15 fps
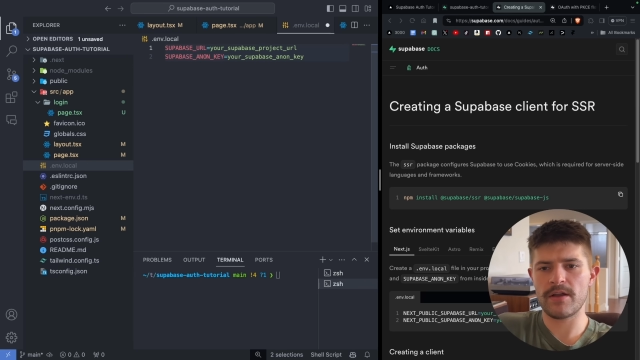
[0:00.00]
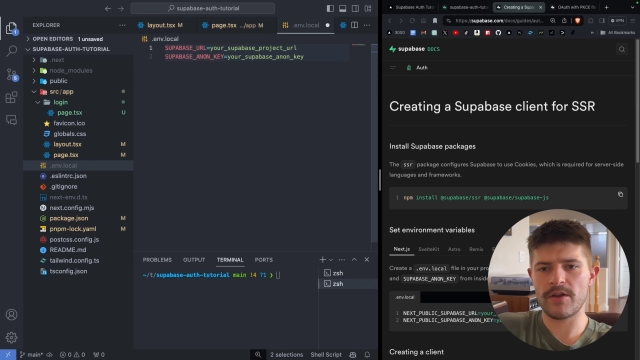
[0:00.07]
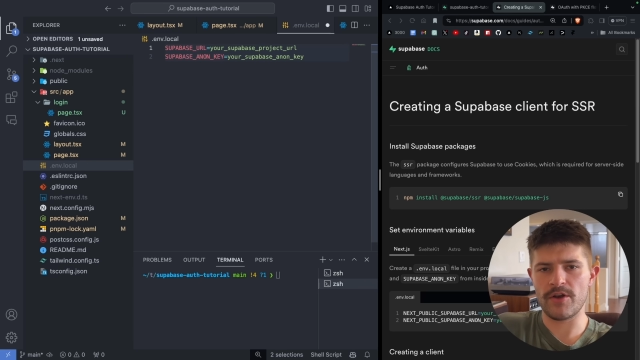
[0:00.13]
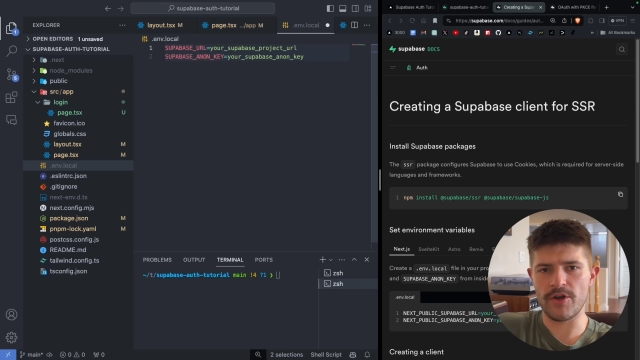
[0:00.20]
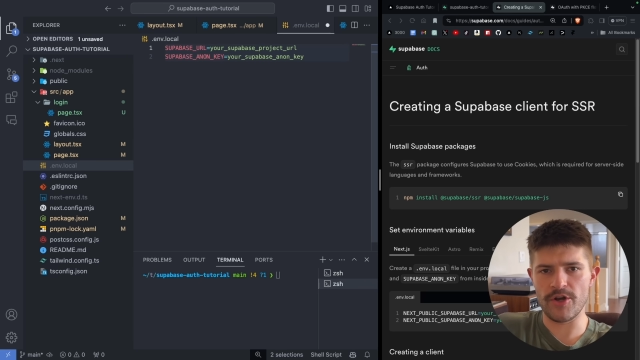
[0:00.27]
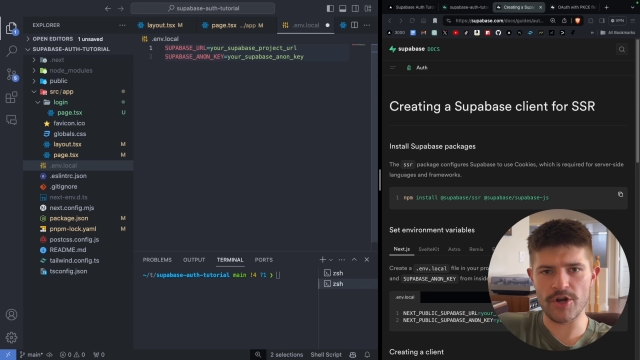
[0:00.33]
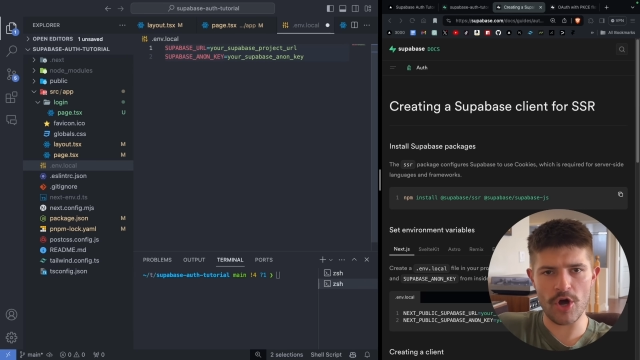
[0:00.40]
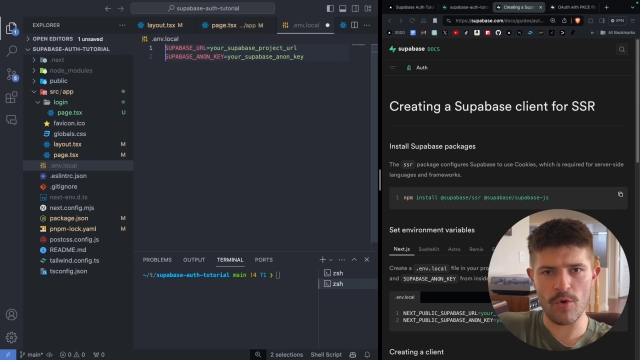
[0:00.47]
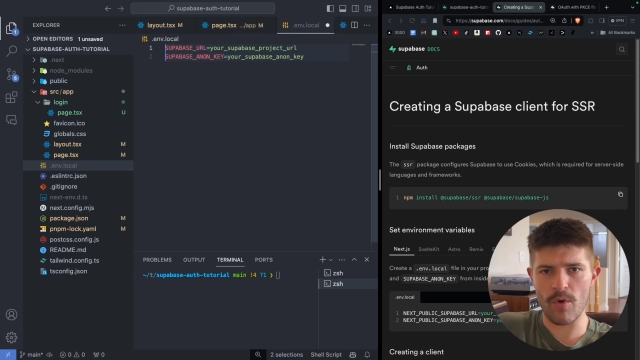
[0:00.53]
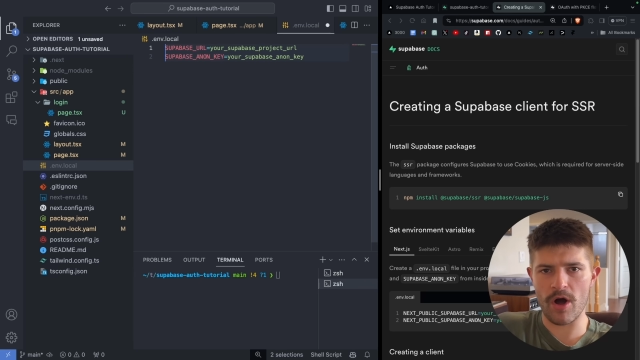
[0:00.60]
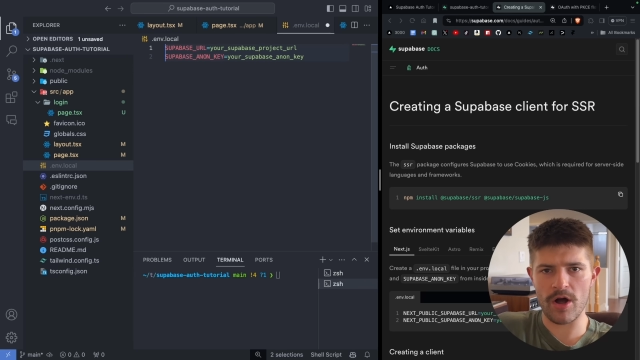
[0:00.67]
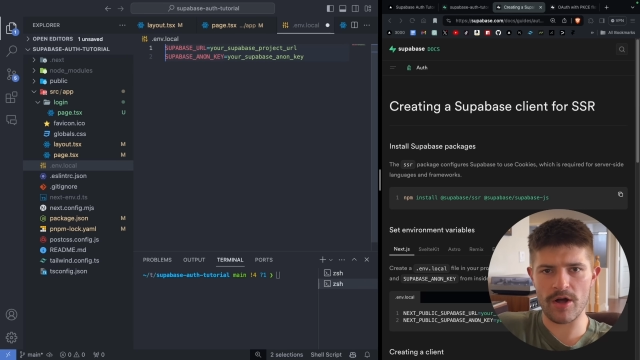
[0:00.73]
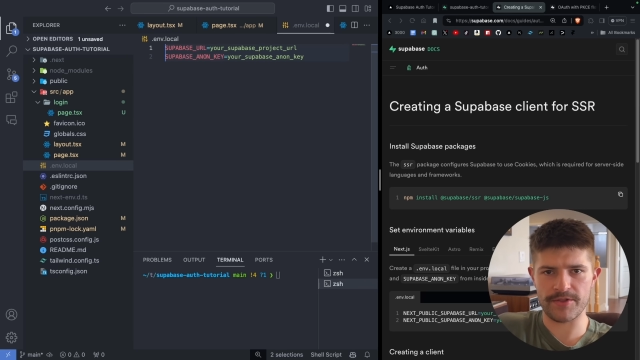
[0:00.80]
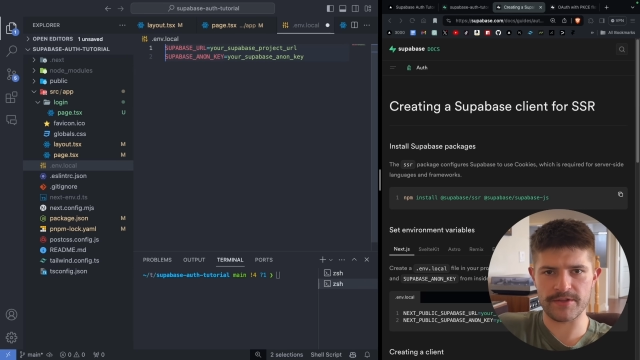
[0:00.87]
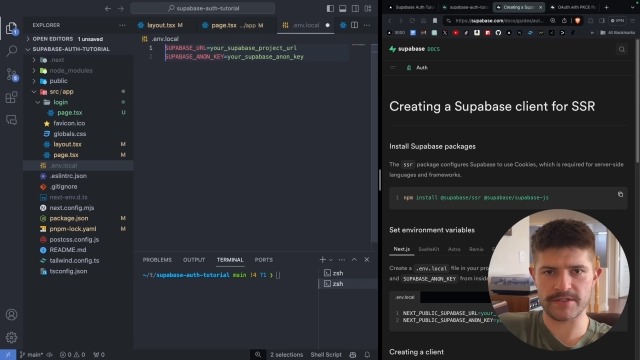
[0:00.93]
no
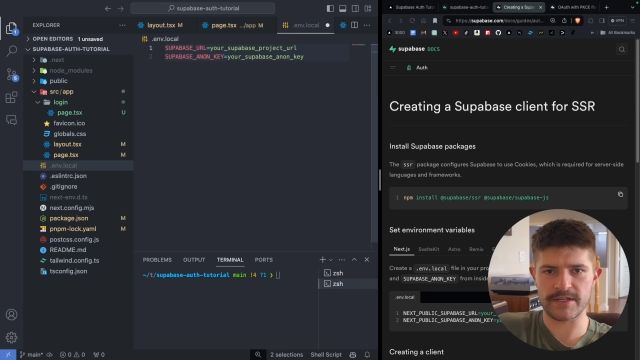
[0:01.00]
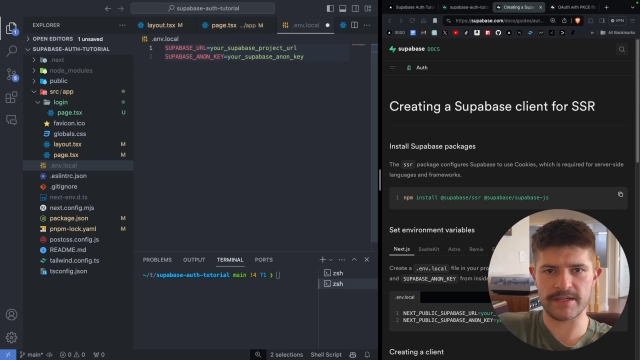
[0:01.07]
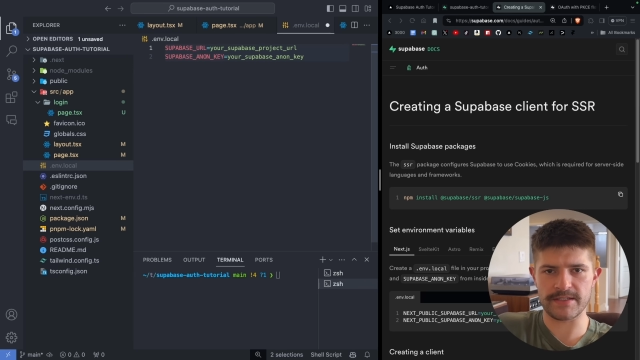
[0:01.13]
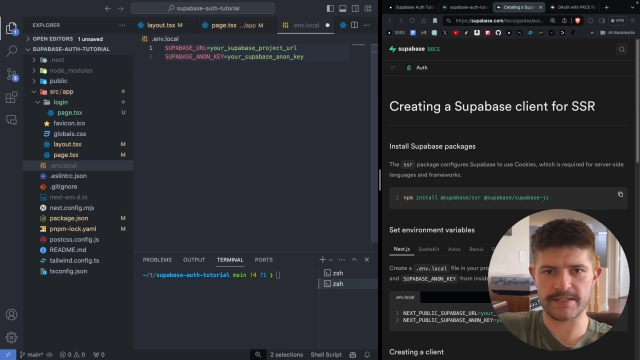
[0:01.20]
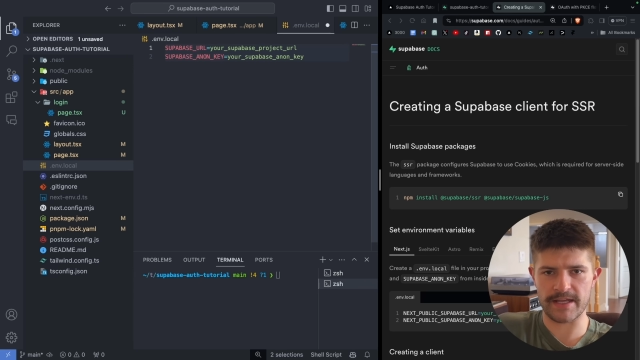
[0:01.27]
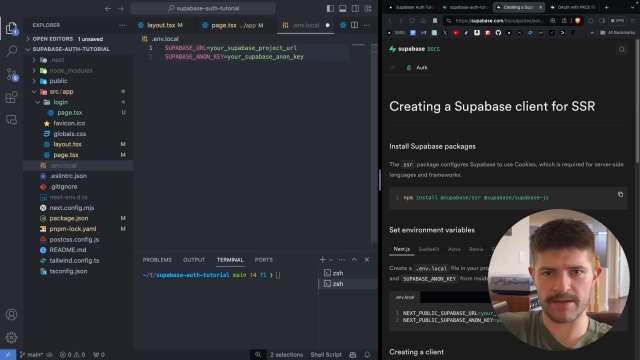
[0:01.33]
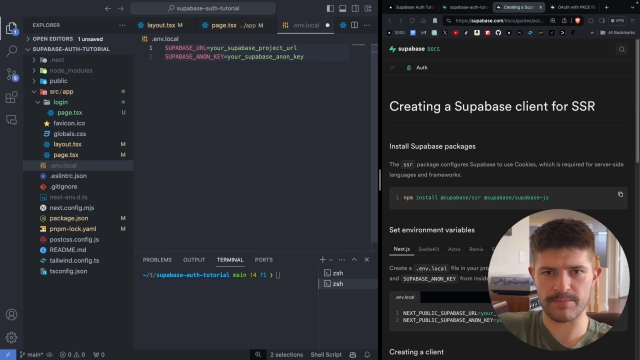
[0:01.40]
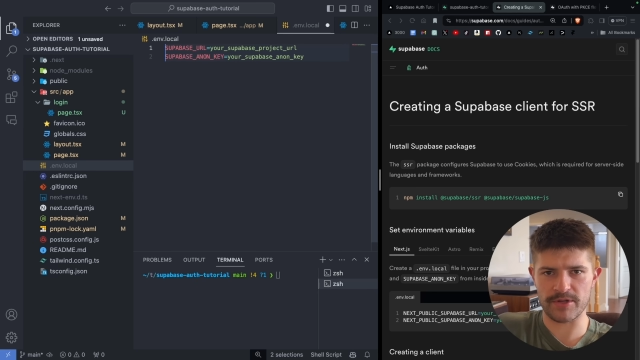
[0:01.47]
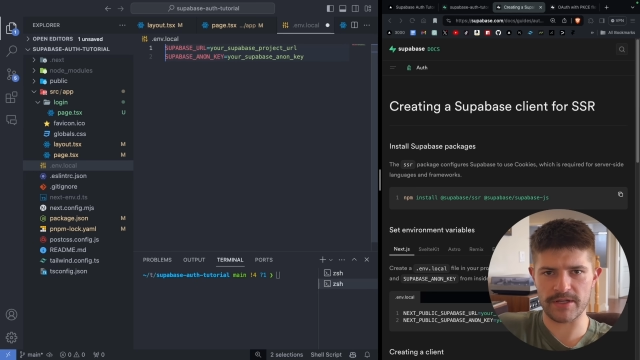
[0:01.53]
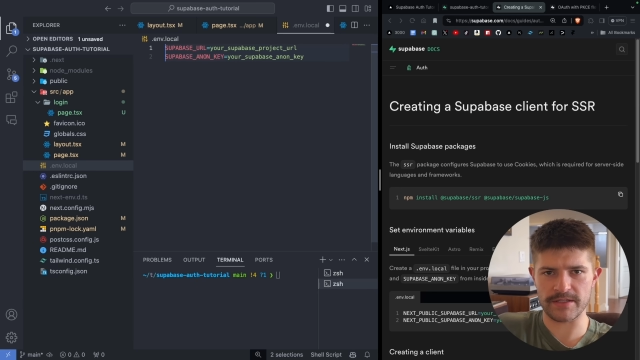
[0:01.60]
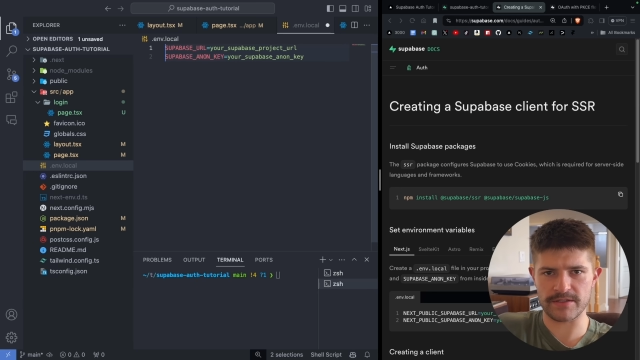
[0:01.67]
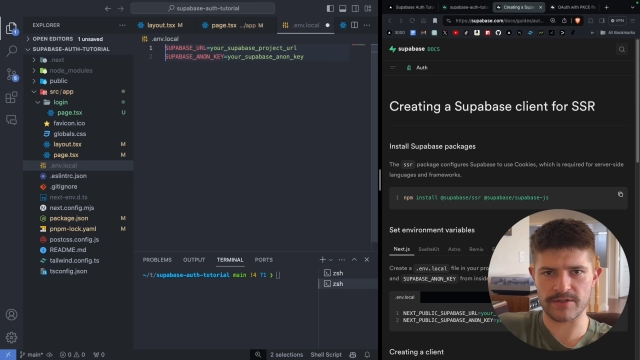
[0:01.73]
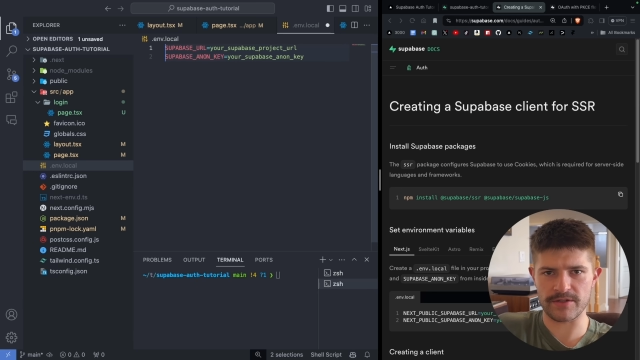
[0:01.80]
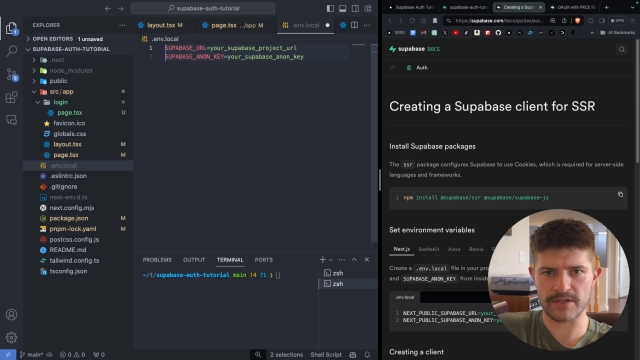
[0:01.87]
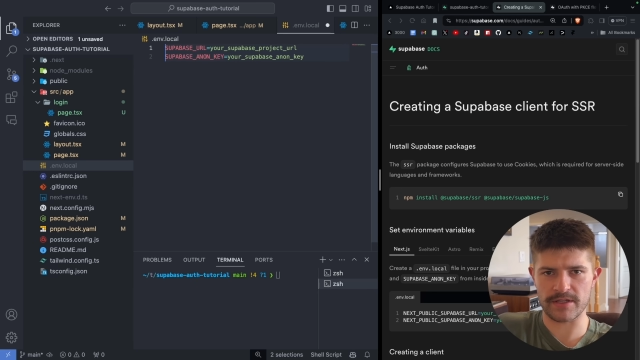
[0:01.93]
auth is going to take
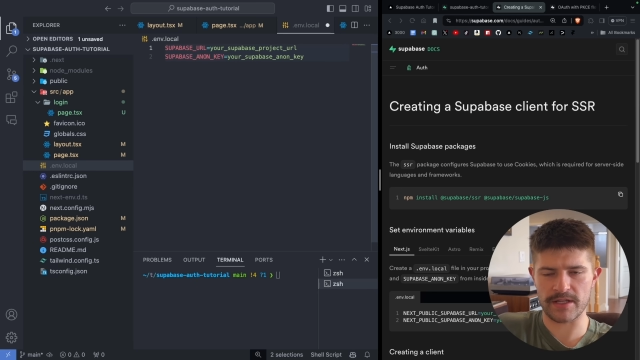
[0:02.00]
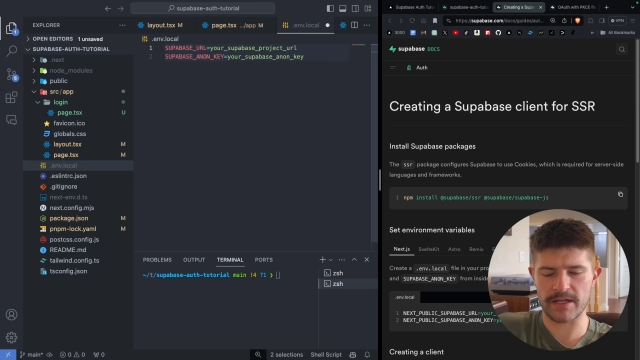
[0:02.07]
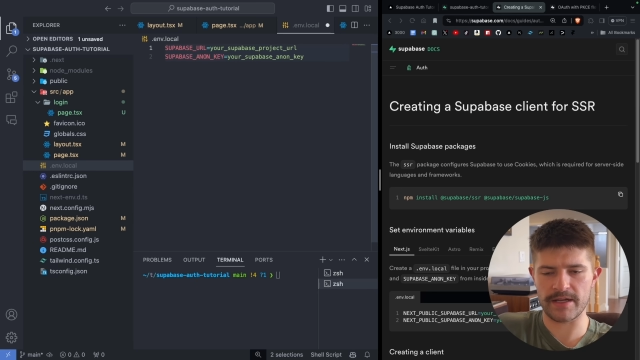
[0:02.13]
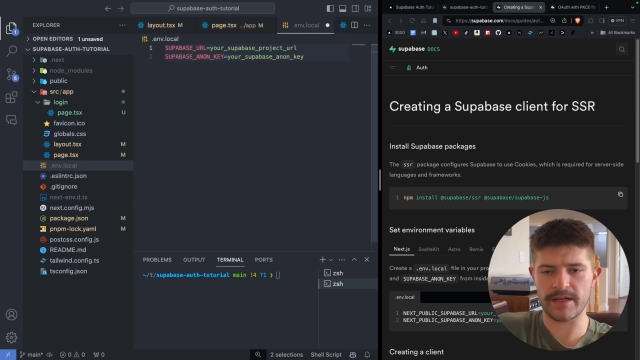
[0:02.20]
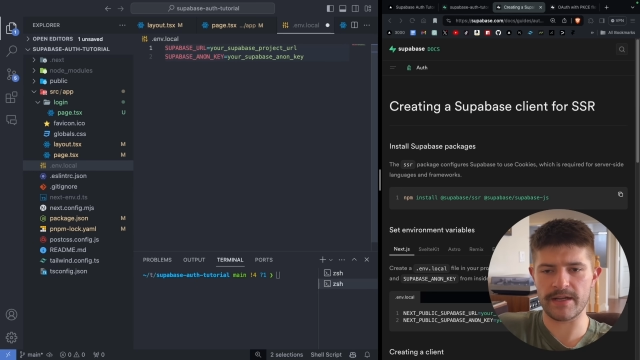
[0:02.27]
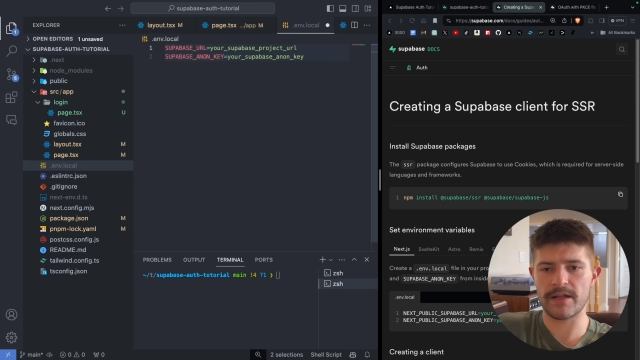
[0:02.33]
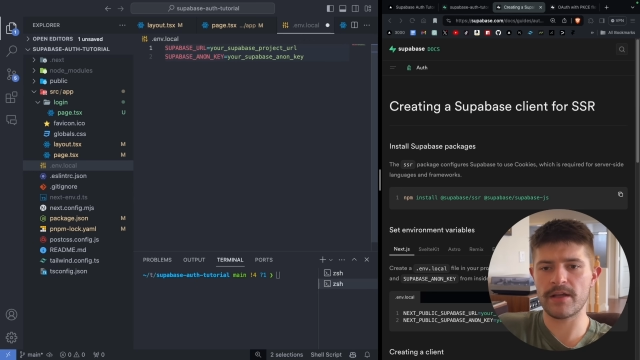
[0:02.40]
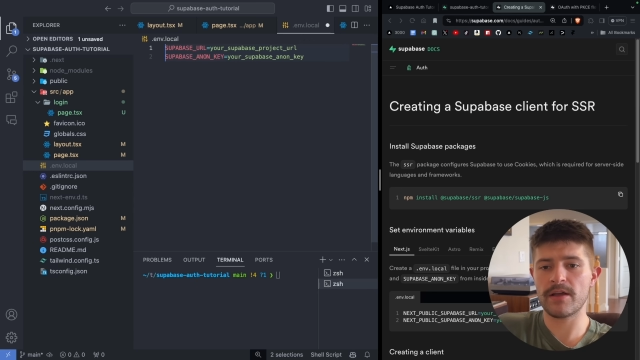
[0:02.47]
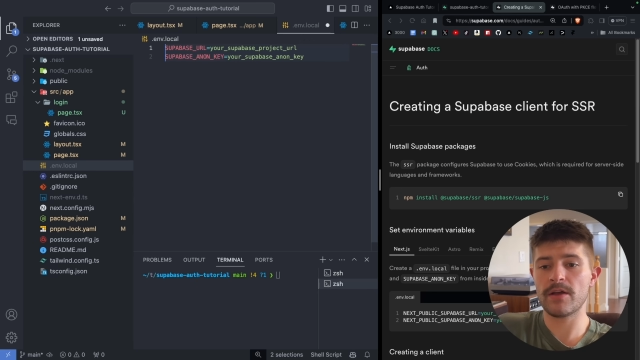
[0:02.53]
place on the client.